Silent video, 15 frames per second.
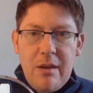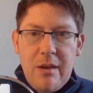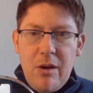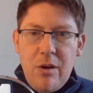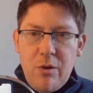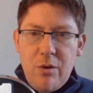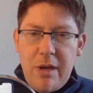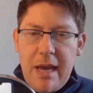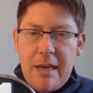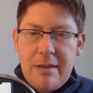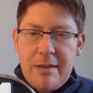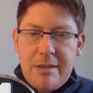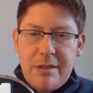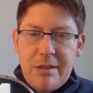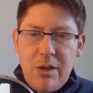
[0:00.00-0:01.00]

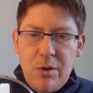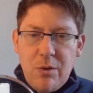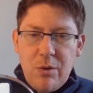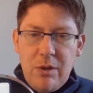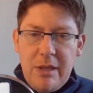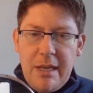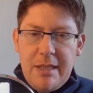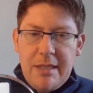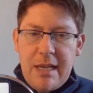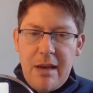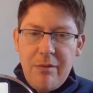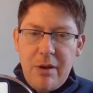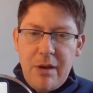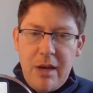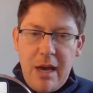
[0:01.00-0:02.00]
Okay, so let's
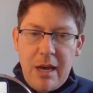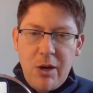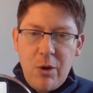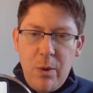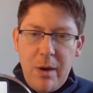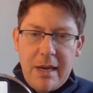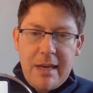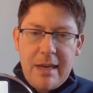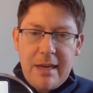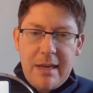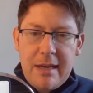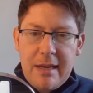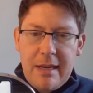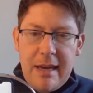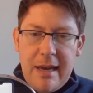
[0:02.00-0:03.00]
have a quick
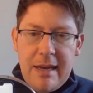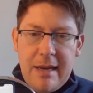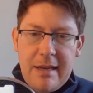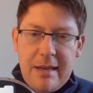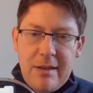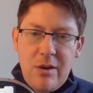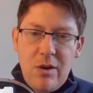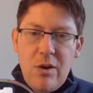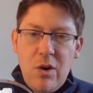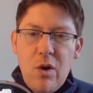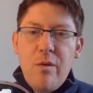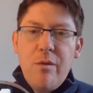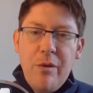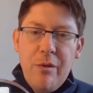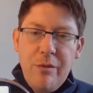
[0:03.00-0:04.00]

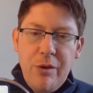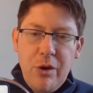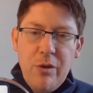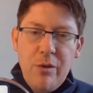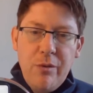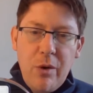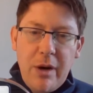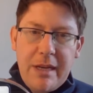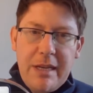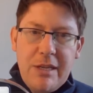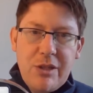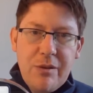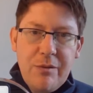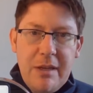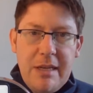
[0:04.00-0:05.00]
overview of what
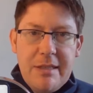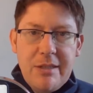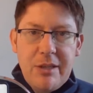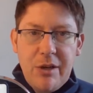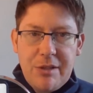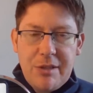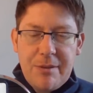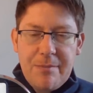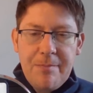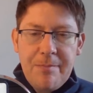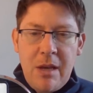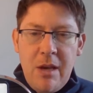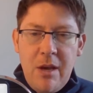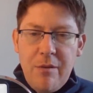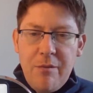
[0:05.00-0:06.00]
each of these does.
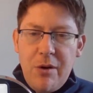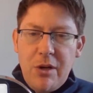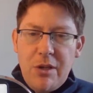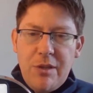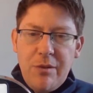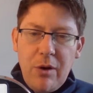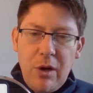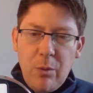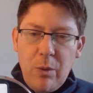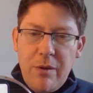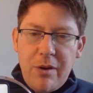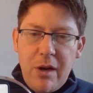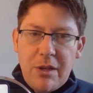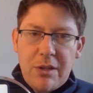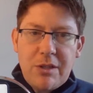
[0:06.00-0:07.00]
First of all,
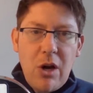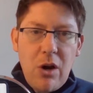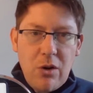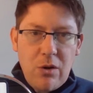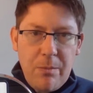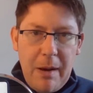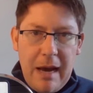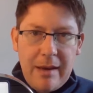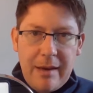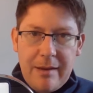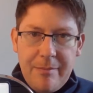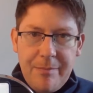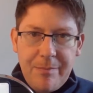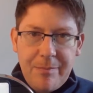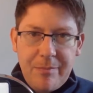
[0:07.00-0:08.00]
we've got Talkback.
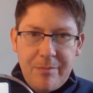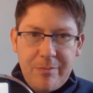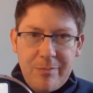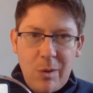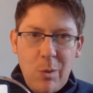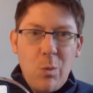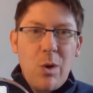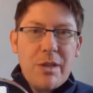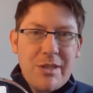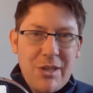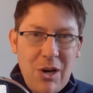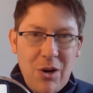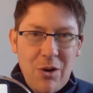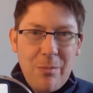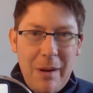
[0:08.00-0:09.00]
What's
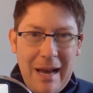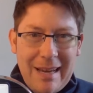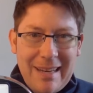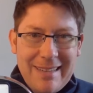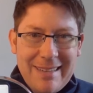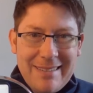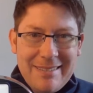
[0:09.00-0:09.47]
Talkback?